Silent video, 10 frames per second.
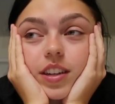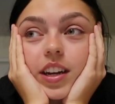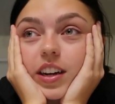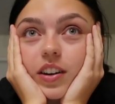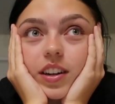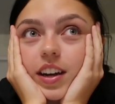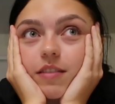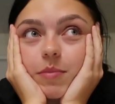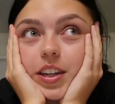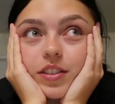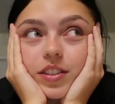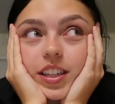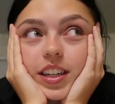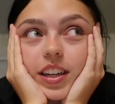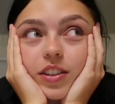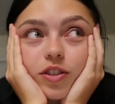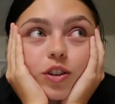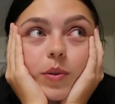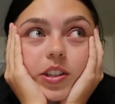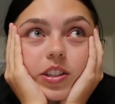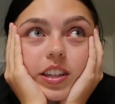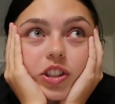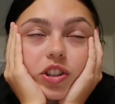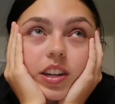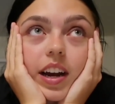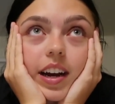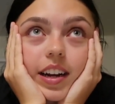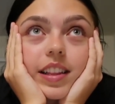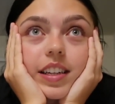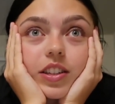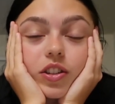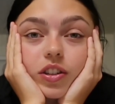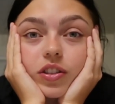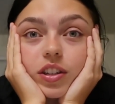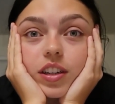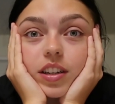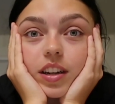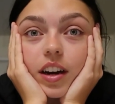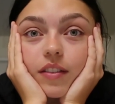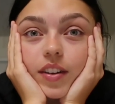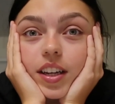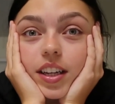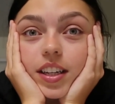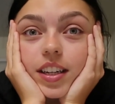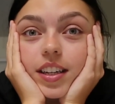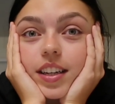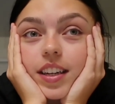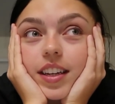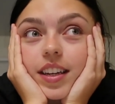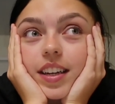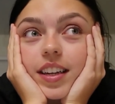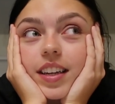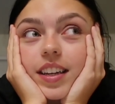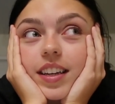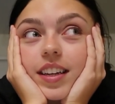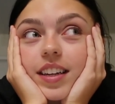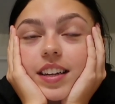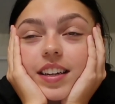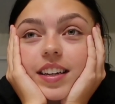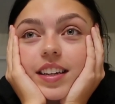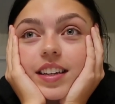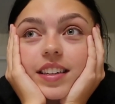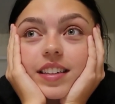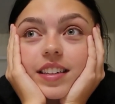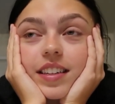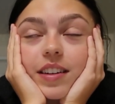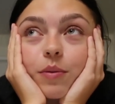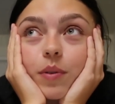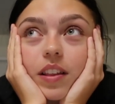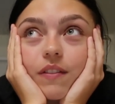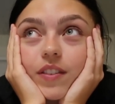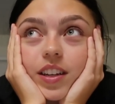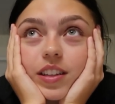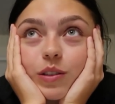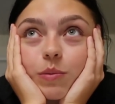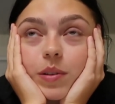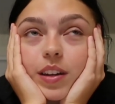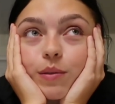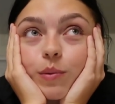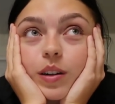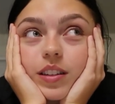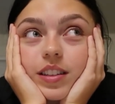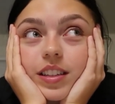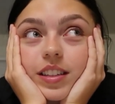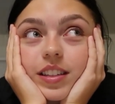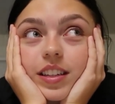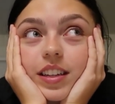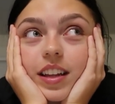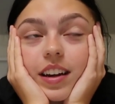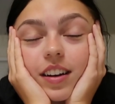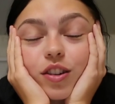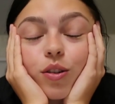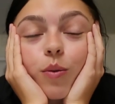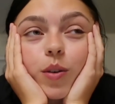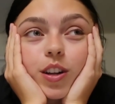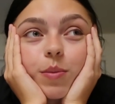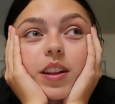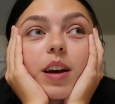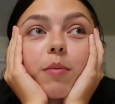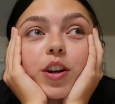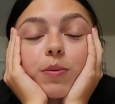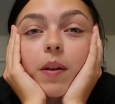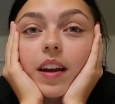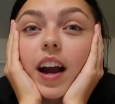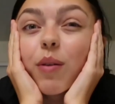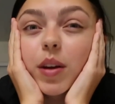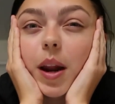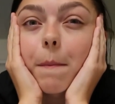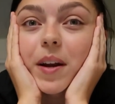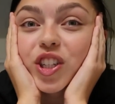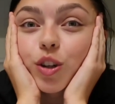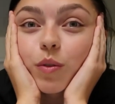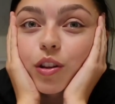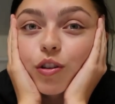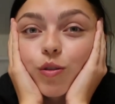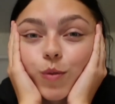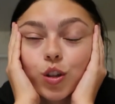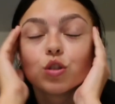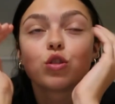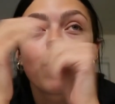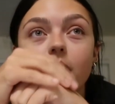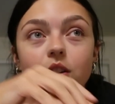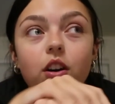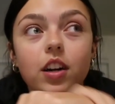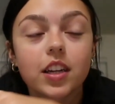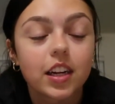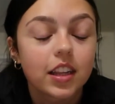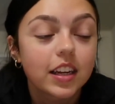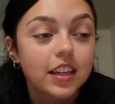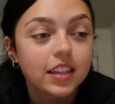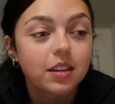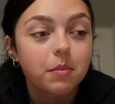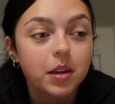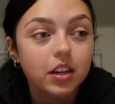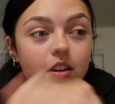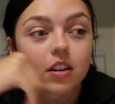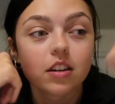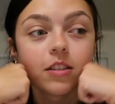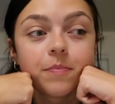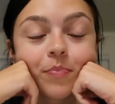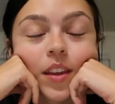And I already have my other ticket, and there's no way to, like, just add the addition of it. And with fees, it would be, like, $160. Like, I don't want to spend that much, but, like, I would get a picture with her, and it would be so iconic, and I'd, like, get to meet her.